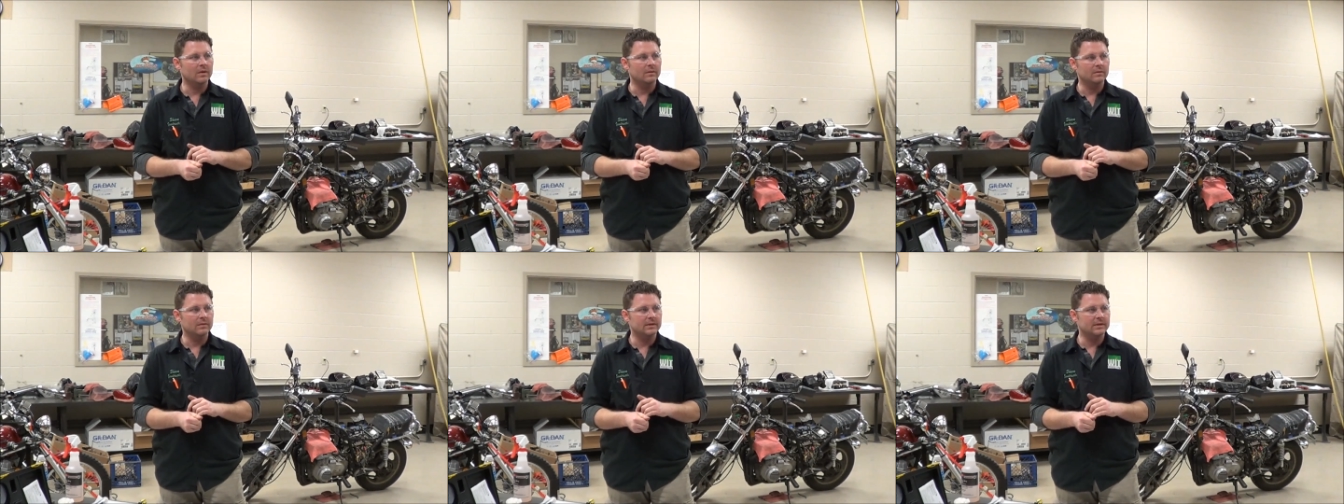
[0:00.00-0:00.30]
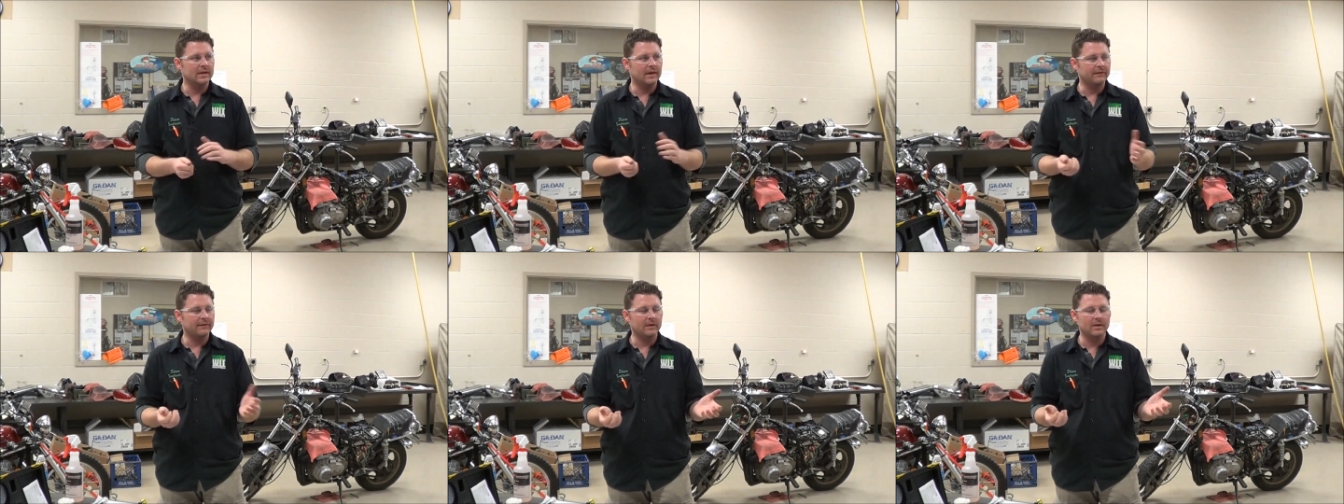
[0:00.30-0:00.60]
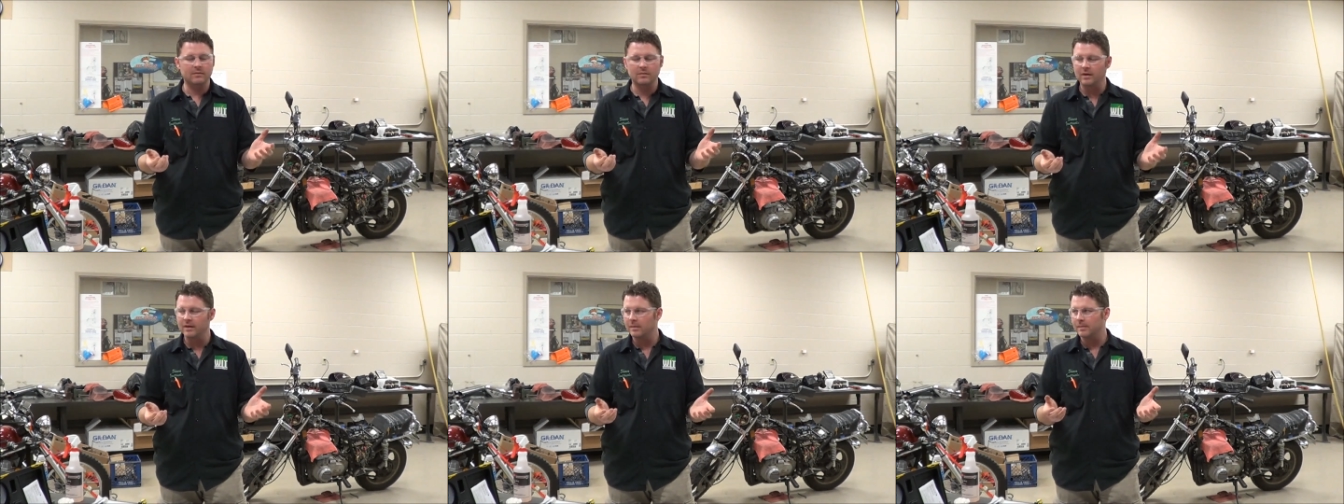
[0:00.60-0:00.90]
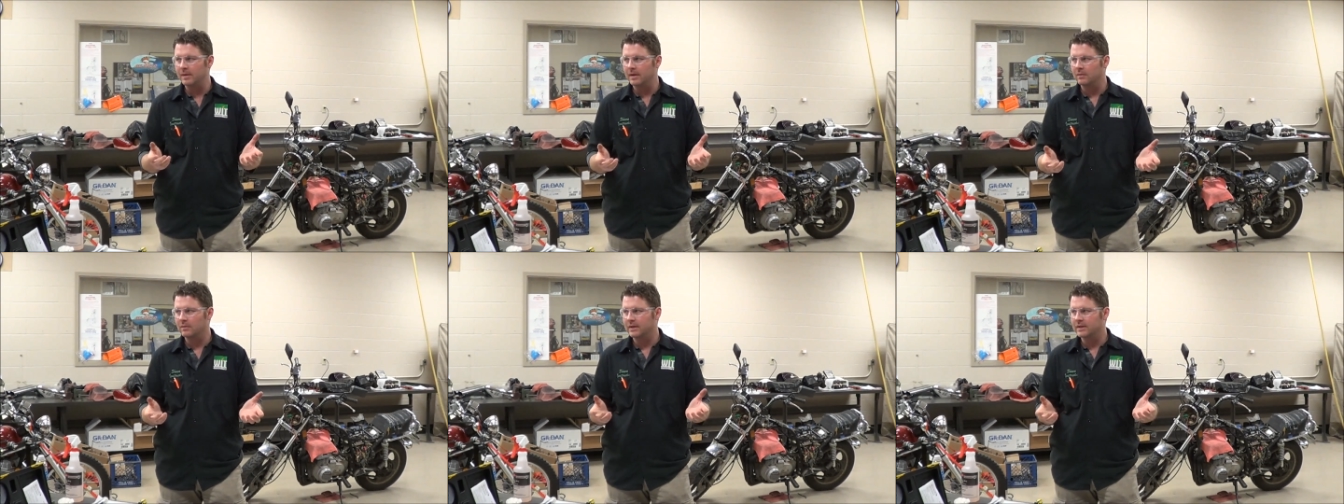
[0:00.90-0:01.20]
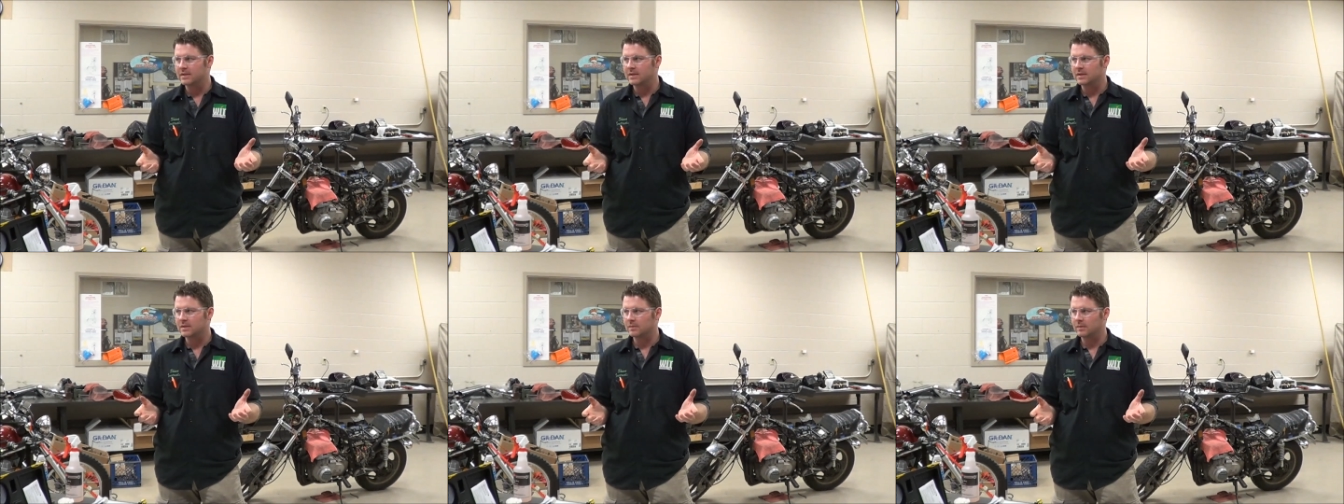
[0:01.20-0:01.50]
Well, definitely one of the big
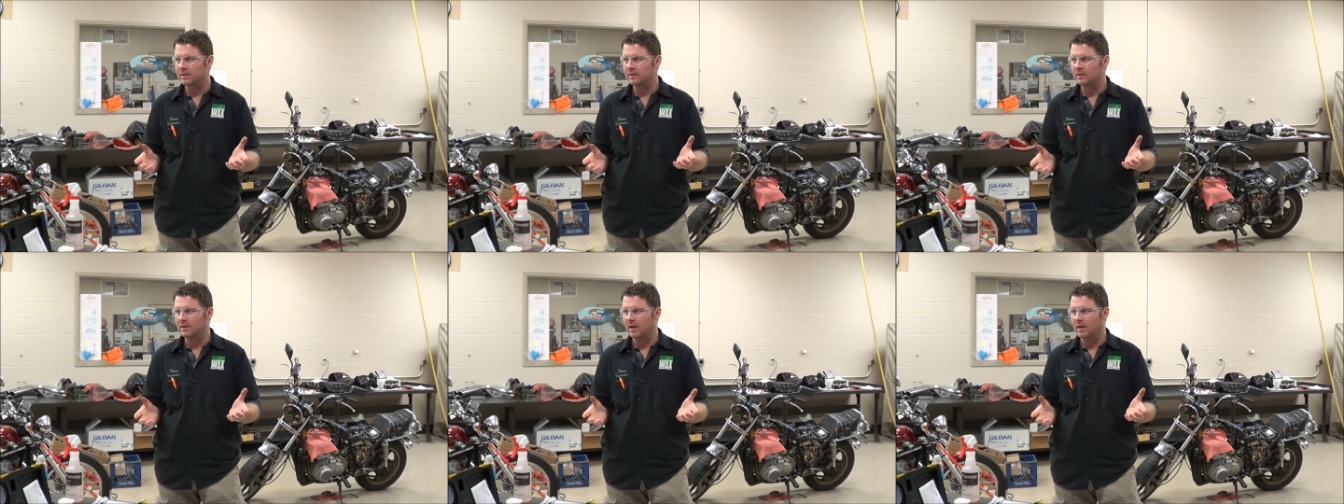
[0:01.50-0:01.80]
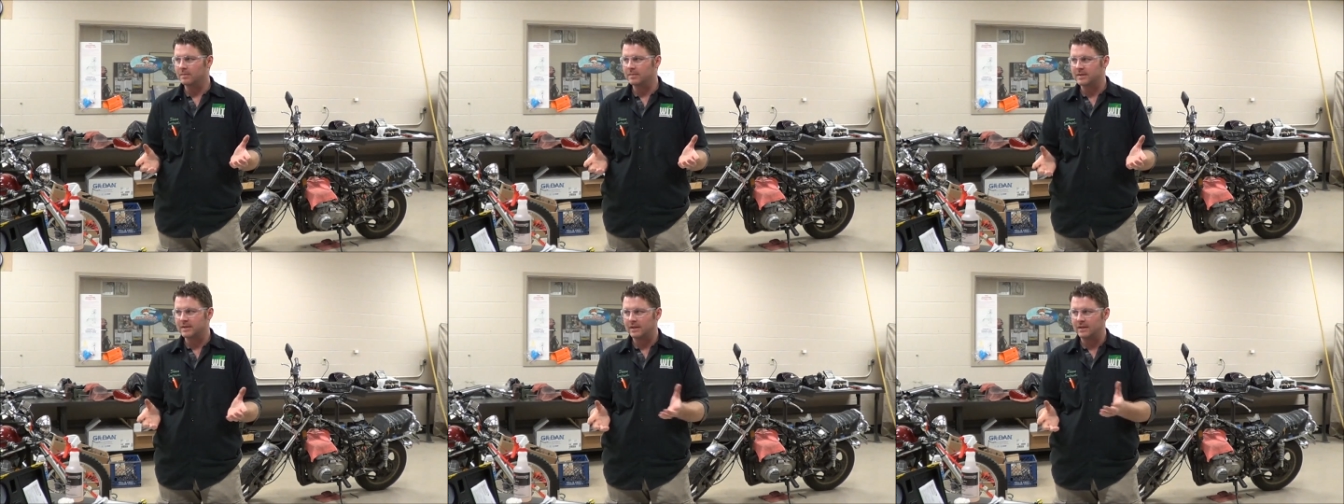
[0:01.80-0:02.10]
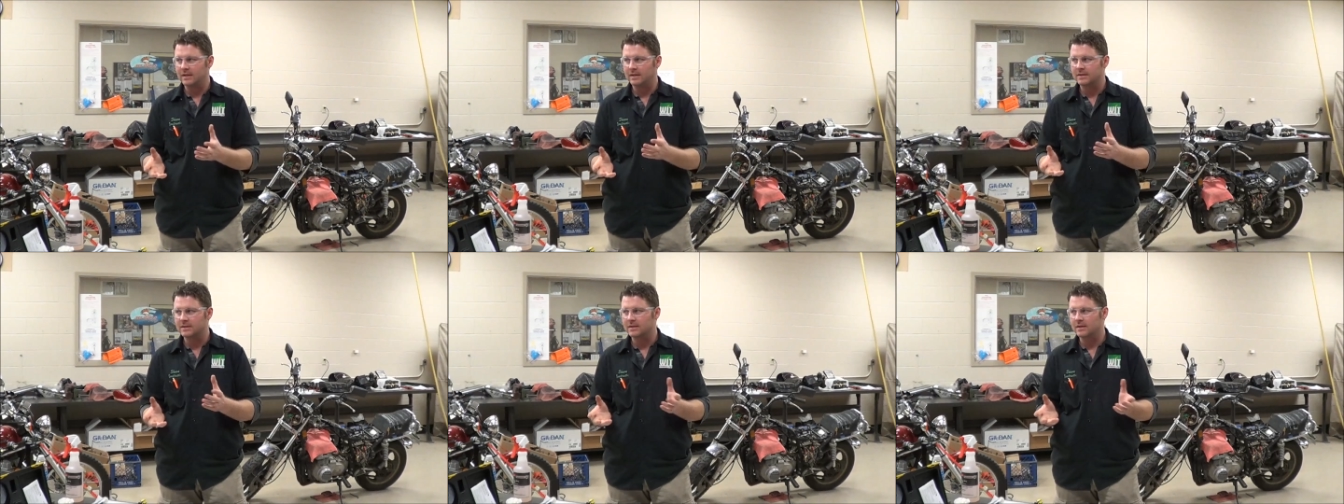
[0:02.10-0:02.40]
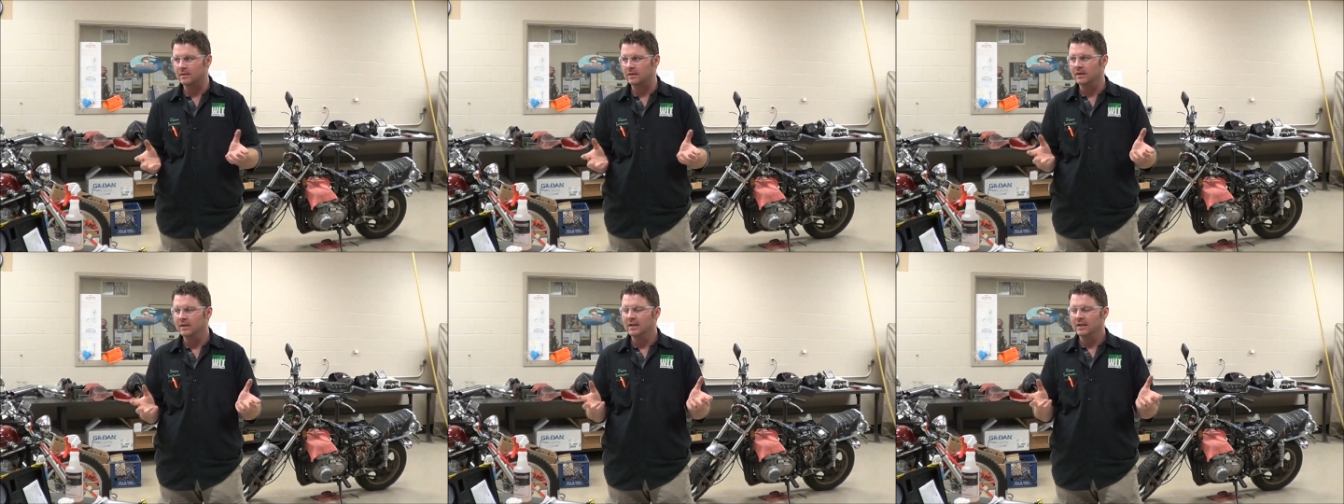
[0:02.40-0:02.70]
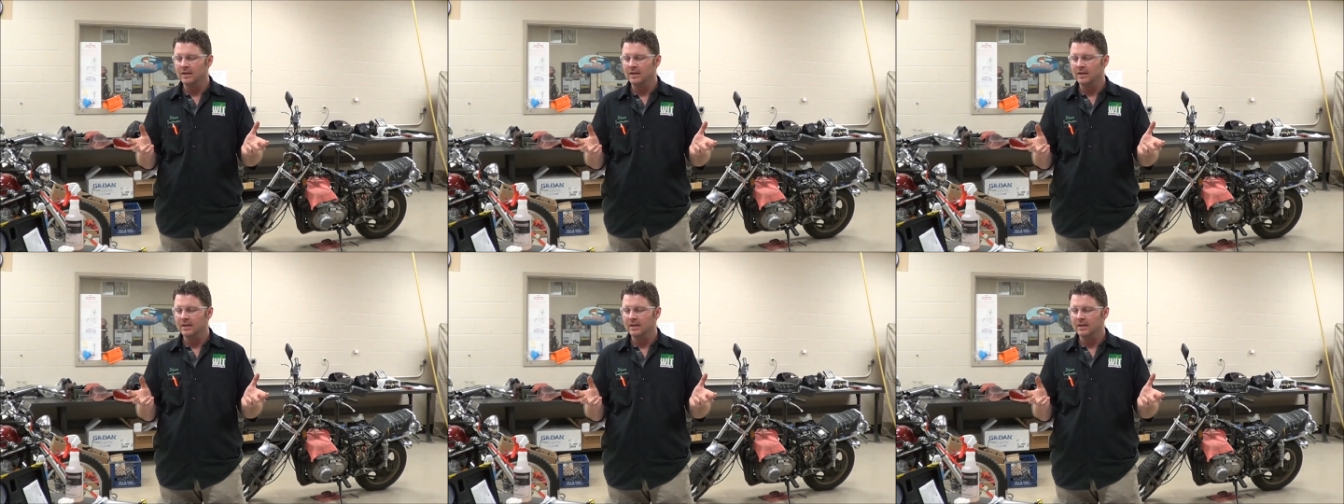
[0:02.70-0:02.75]
reasons we do carb sync is to